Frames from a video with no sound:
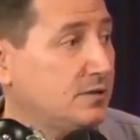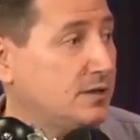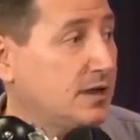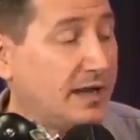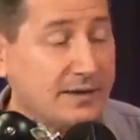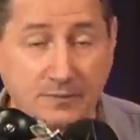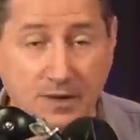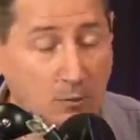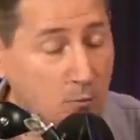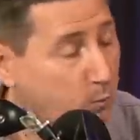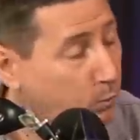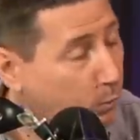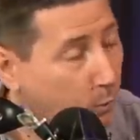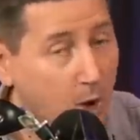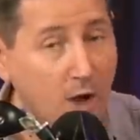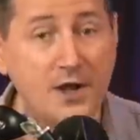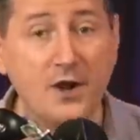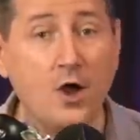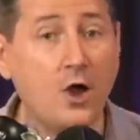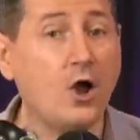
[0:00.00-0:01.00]
I
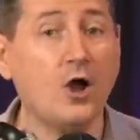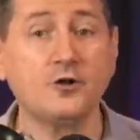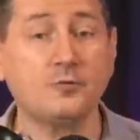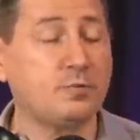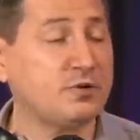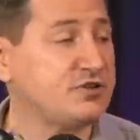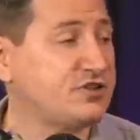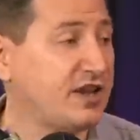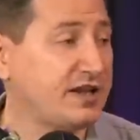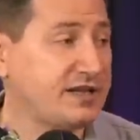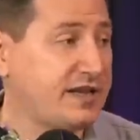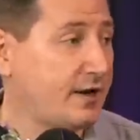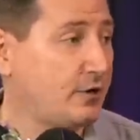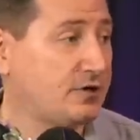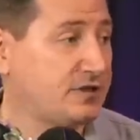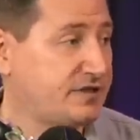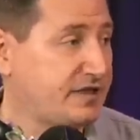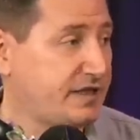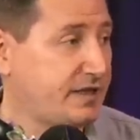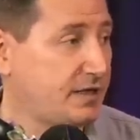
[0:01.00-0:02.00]
100%
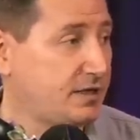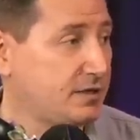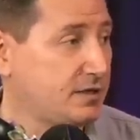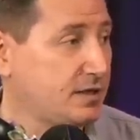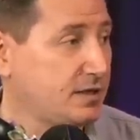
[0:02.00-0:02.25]
guarantee it.